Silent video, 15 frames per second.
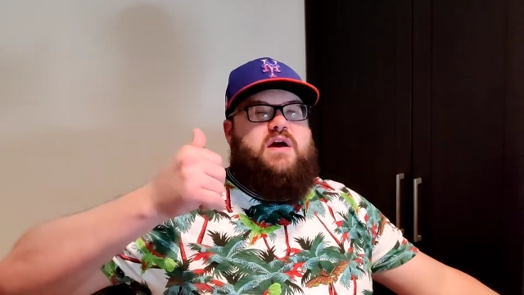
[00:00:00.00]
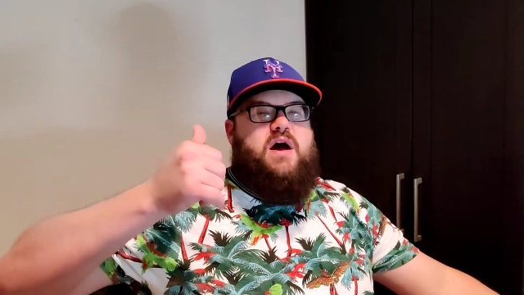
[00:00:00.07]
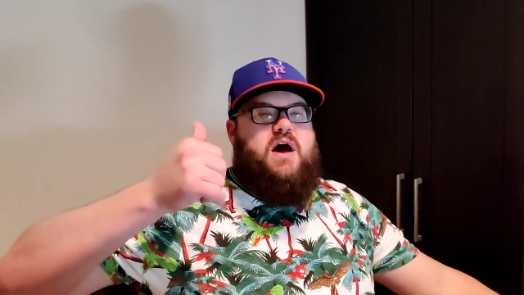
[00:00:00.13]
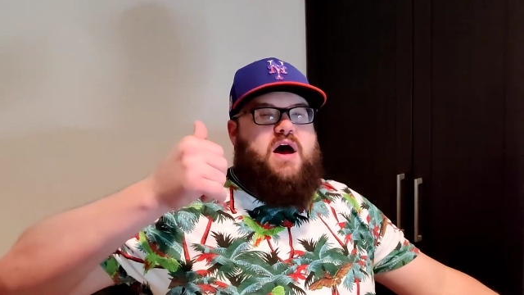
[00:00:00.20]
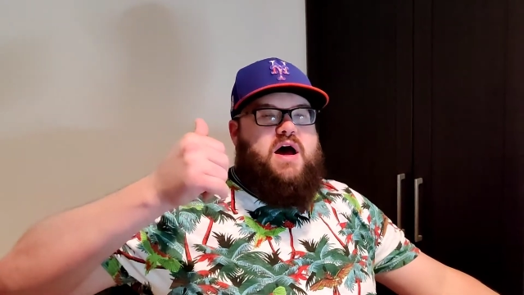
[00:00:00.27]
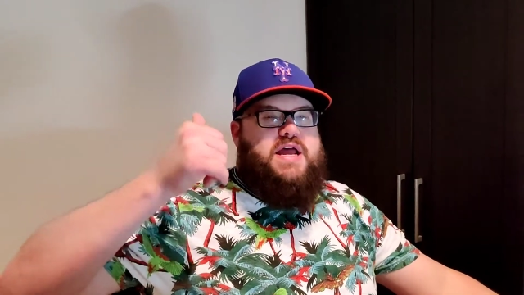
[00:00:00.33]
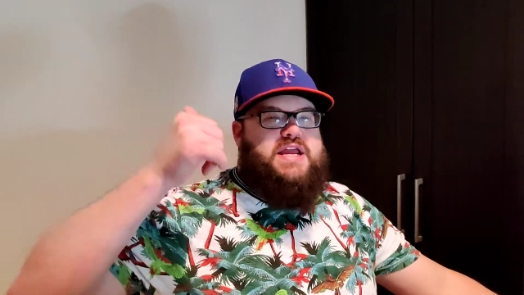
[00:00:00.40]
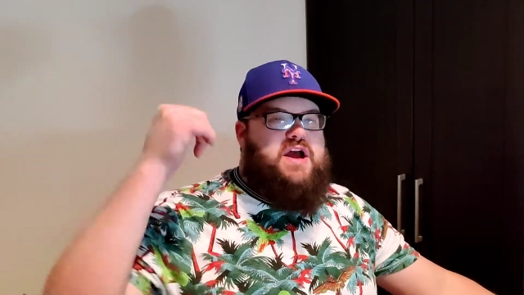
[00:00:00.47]

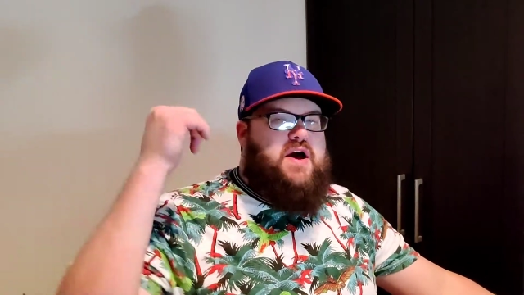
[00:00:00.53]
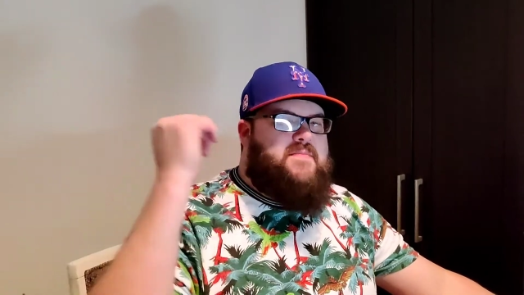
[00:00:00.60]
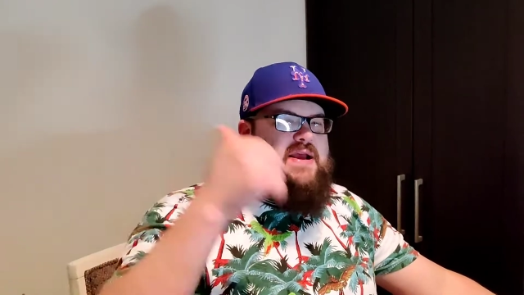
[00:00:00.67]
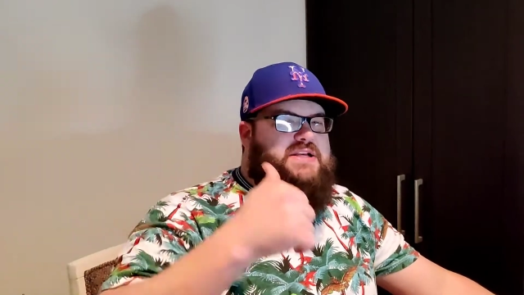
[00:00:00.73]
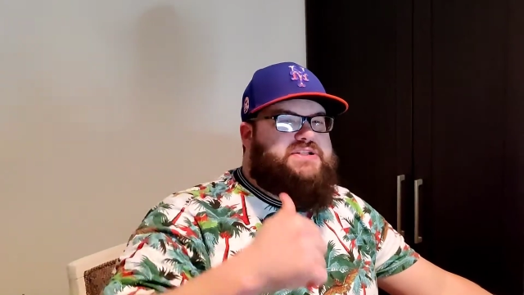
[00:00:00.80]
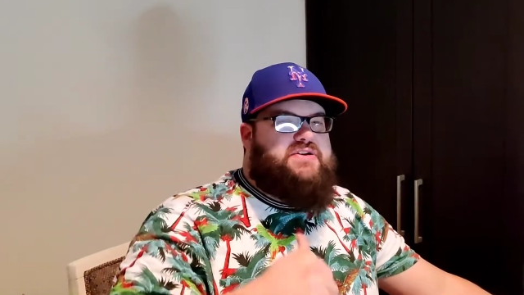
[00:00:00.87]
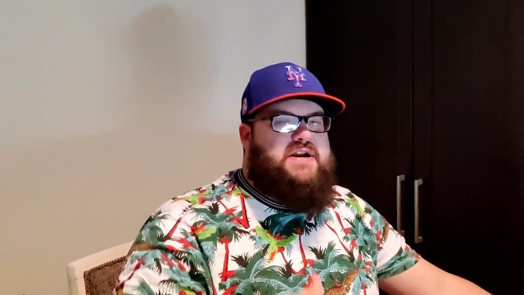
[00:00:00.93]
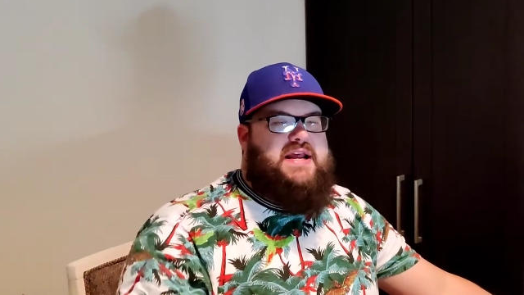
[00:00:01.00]
Y'all make
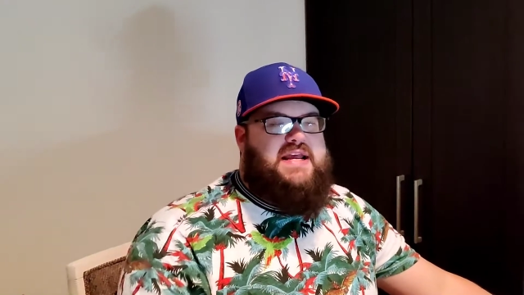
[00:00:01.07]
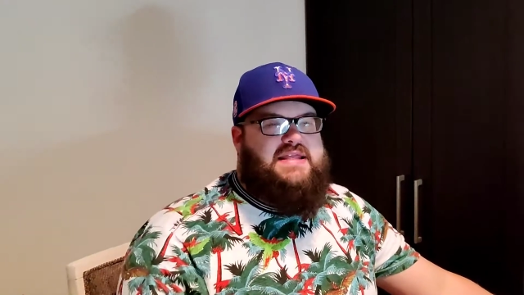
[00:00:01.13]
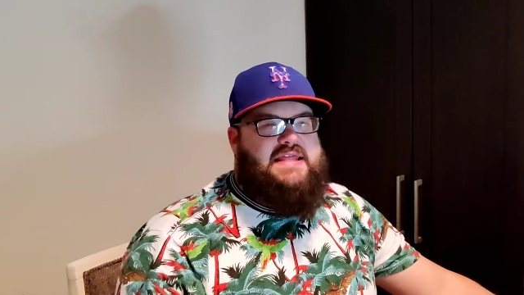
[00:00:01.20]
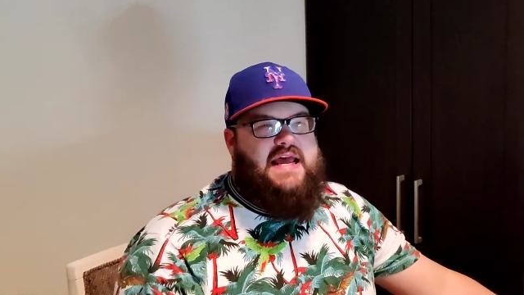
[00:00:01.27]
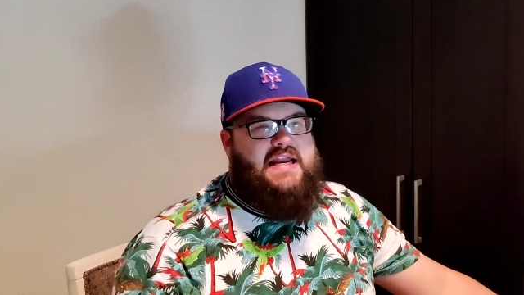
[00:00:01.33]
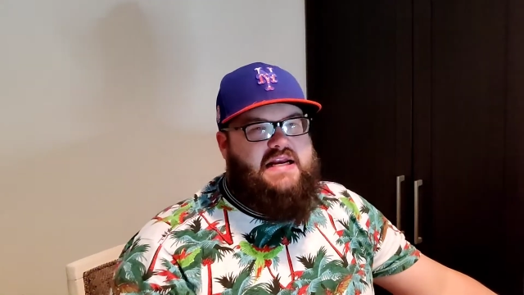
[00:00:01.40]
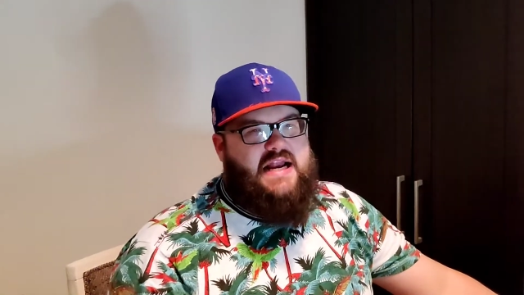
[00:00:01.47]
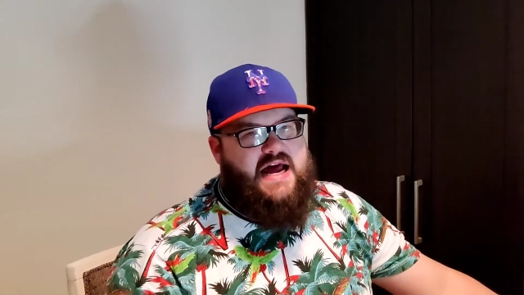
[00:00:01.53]
sure to hit
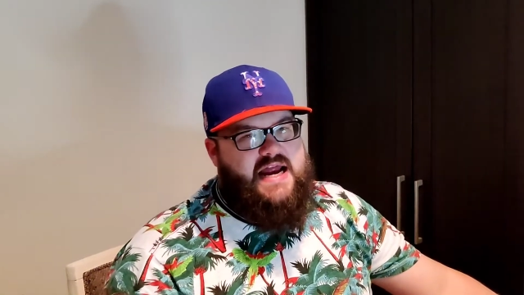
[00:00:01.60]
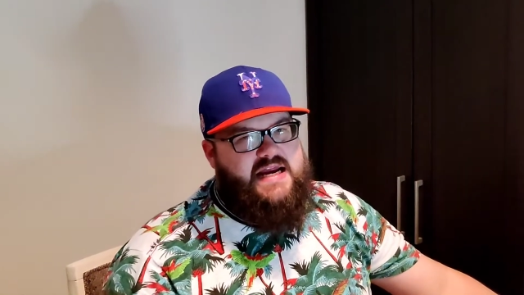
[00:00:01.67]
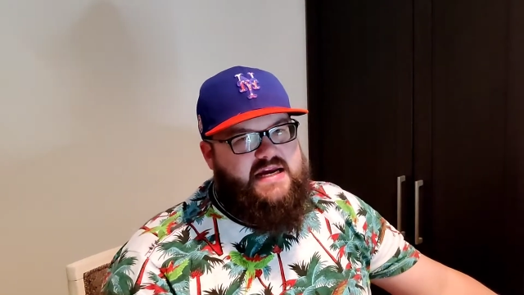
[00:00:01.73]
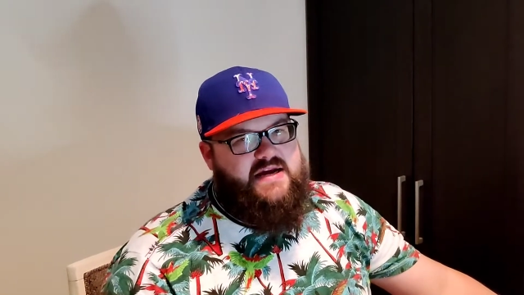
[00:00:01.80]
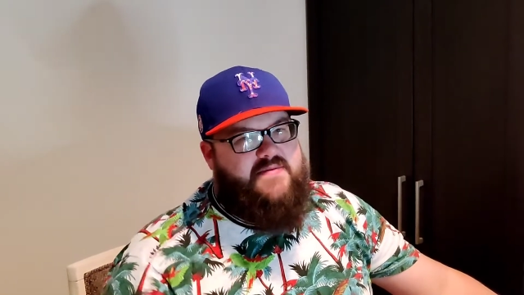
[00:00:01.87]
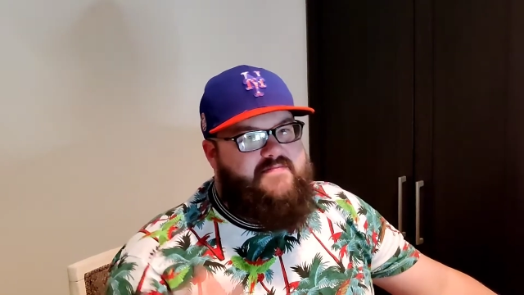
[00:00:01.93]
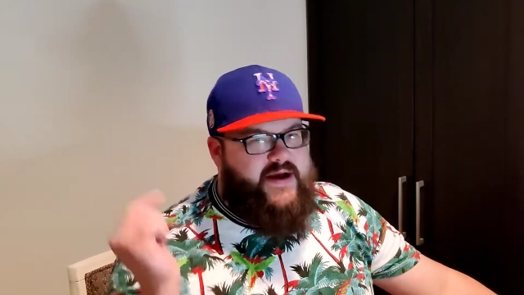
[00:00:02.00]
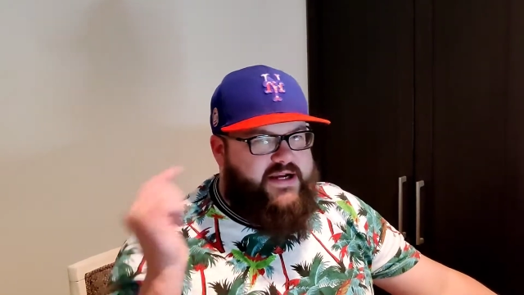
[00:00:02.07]
that like.
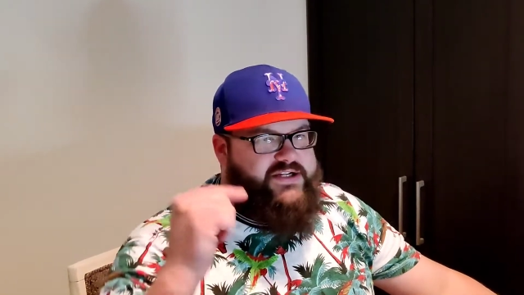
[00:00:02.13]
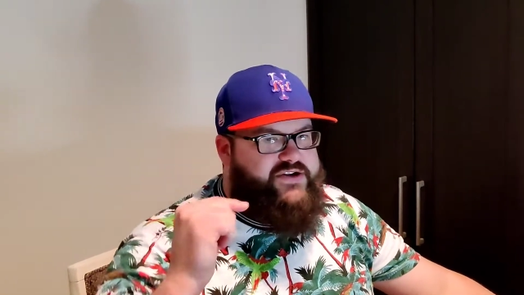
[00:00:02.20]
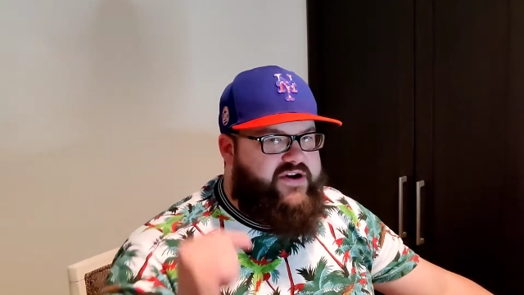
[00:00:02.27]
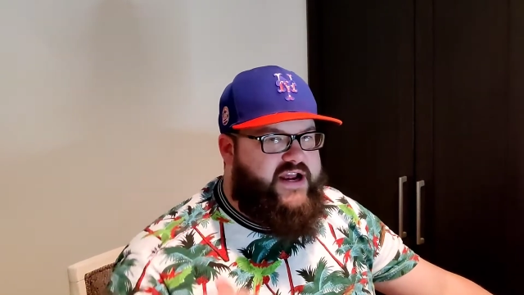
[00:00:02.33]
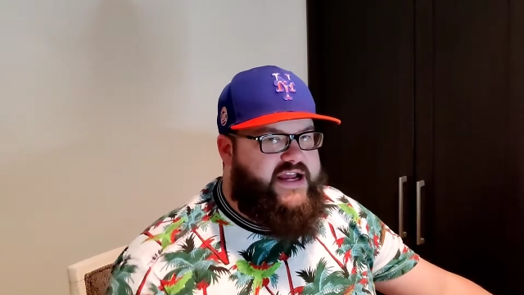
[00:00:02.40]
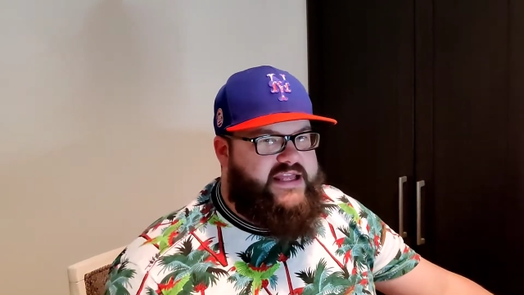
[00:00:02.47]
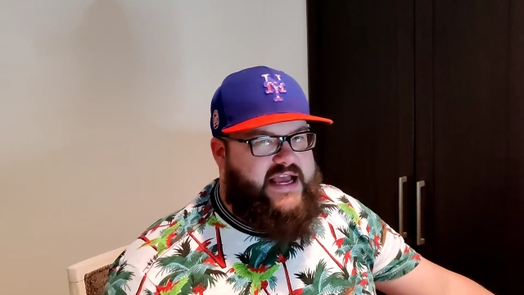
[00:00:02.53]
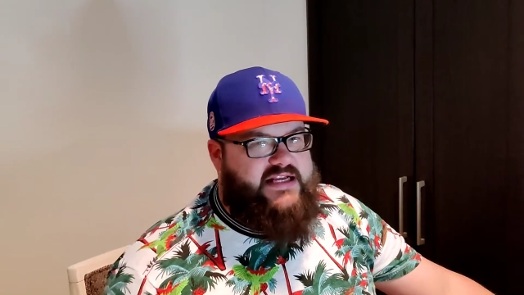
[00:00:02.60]
Make sure to
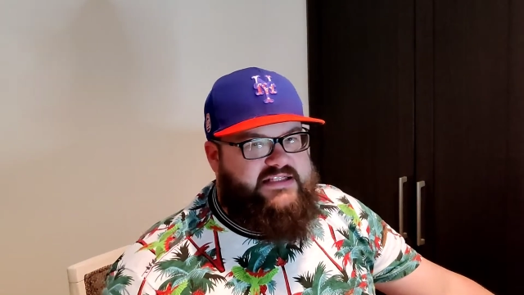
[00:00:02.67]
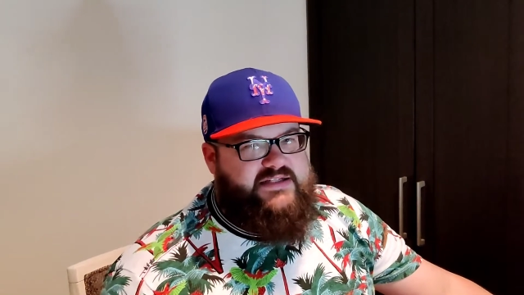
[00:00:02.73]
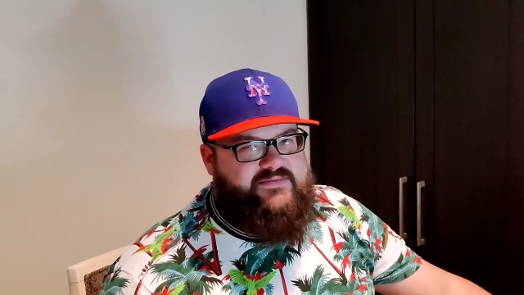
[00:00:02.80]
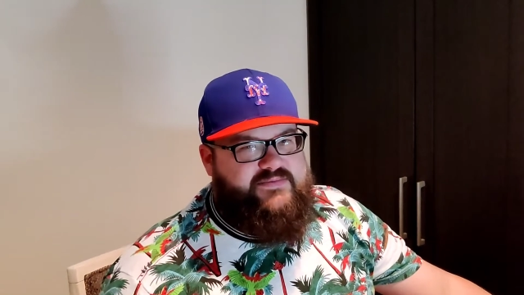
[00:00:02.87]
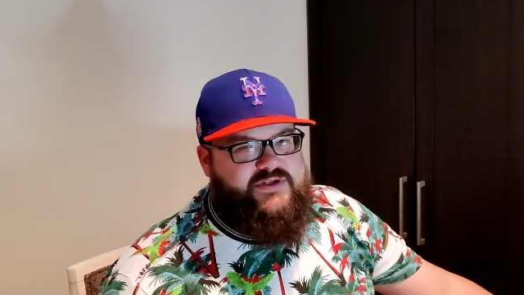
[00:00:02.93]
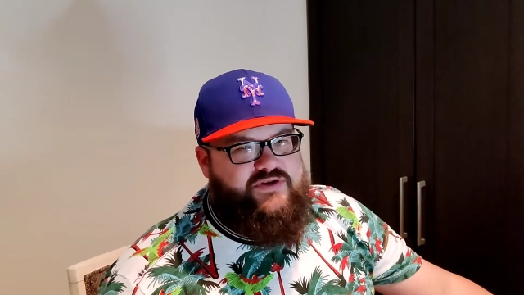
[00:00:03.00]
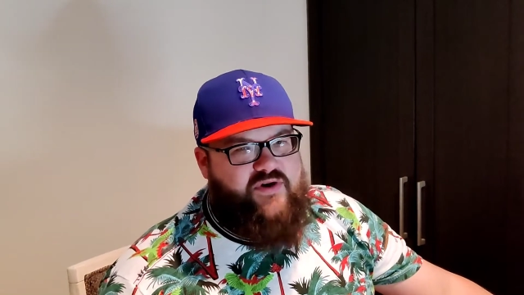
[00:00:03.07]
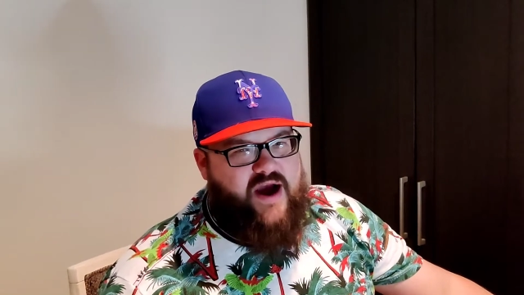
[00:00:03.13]
hit that
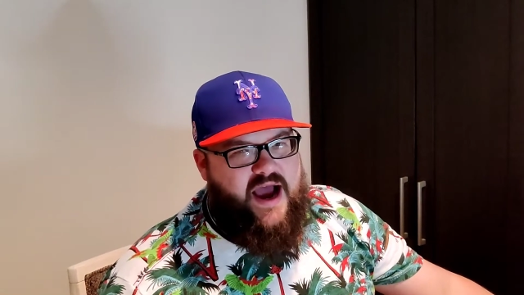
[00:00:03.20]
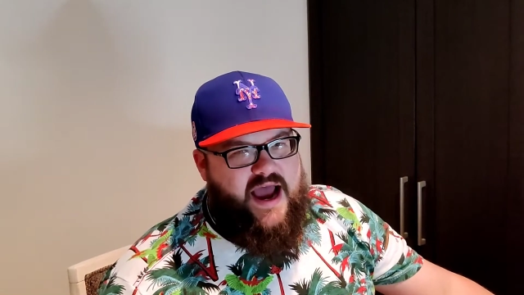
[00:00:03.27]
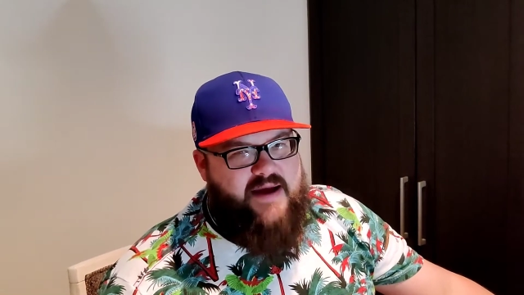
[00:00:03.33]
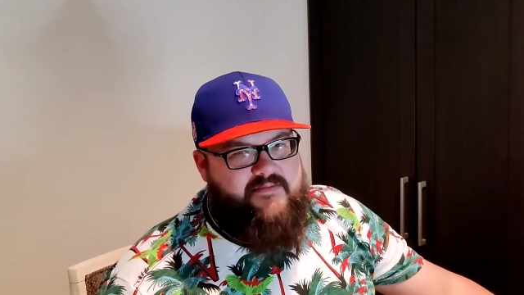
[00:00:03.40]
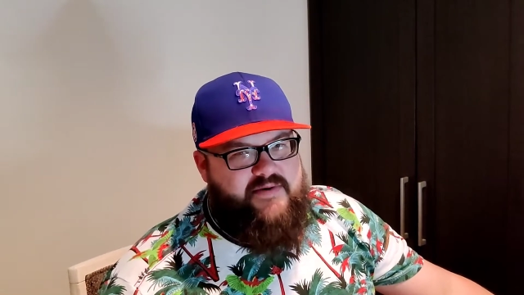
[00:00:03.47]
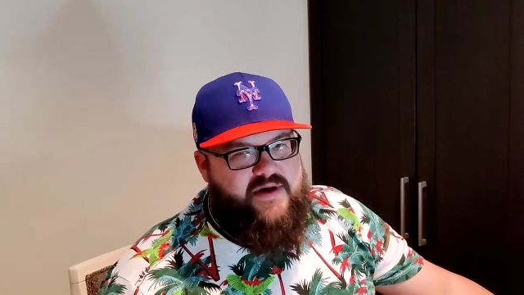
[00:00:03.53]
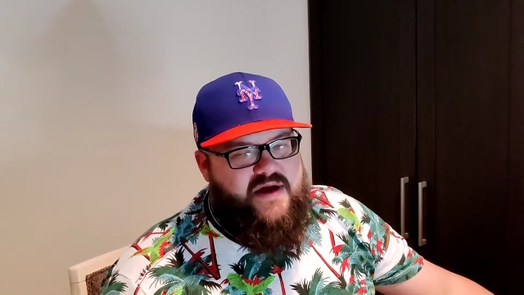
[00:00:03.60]
subscribe.